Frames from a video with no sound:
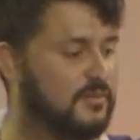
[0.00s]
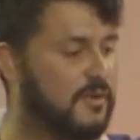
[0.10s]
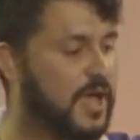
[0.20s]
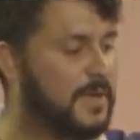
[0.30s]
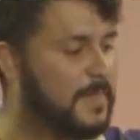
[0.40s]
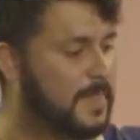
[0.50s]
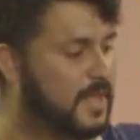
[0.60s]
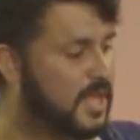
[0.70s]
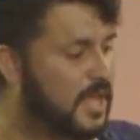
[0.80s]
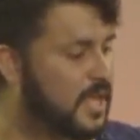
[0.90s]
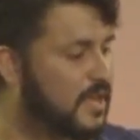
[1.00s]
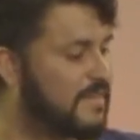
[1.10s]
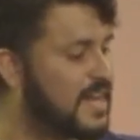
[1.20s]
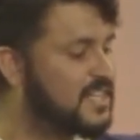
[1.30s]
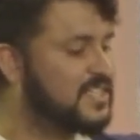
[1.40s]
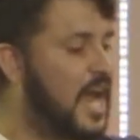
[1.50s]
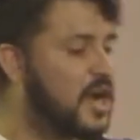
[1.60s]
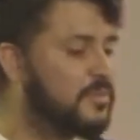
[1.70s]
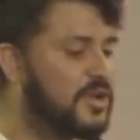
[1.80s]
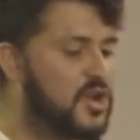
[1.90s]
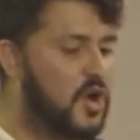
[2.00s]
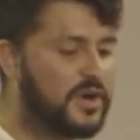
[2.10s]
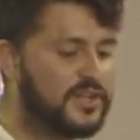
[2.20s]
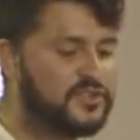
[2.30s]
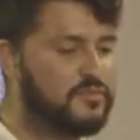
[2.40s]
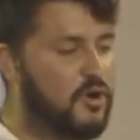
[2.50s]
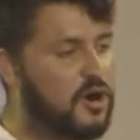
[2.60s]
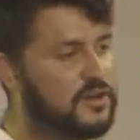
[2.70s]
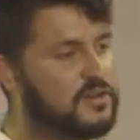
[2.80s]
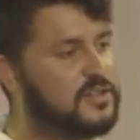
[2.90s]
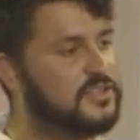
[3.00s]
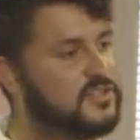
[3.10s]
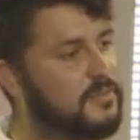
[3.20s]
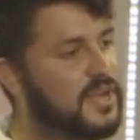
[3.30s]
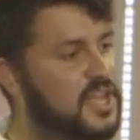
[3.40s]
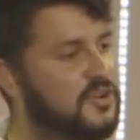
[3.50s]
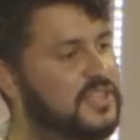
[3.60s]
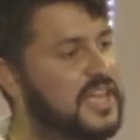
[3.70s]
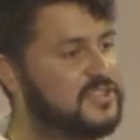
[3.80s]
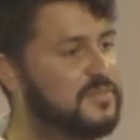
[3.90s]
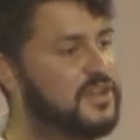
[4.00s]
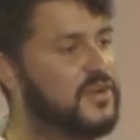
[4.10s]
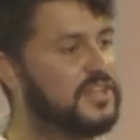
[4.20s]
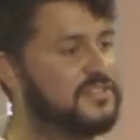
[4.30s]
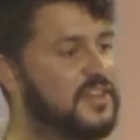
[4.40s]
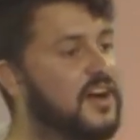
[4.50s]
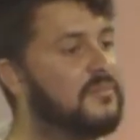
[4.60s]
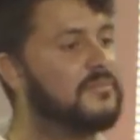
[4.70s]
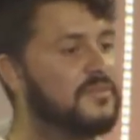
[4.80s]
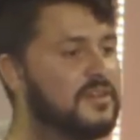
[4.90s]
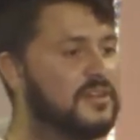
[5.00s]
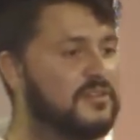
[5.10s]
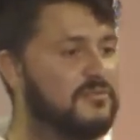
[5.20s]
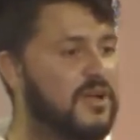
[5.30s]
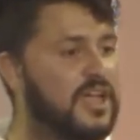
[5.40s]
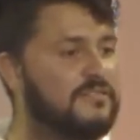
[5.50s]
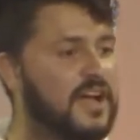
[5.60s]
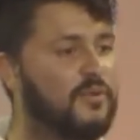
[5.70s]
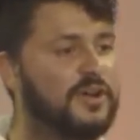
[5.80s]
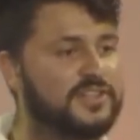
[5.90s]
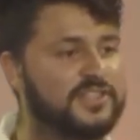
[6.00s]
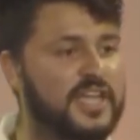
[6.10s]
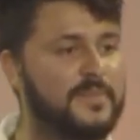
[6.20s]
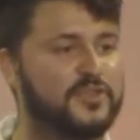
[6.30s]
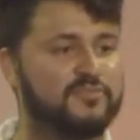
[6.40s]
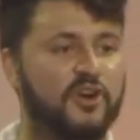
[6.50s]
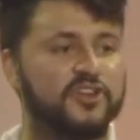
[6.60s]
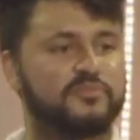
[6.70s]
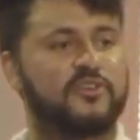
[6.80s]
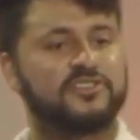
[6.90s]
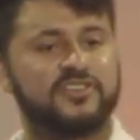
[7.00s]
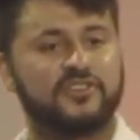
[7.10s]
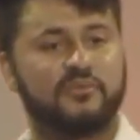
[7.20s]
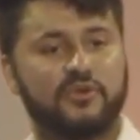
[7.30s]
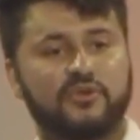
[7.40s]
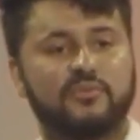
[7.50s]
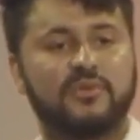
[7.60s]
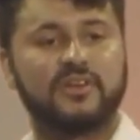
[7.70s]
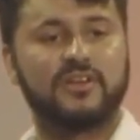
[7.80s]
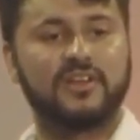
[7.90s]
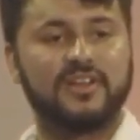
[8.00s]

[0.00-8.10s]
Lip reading: right? If I desire to be known as smart, somebody else has to be known as dumb, right? If I want to say I'm the smartest person in the room,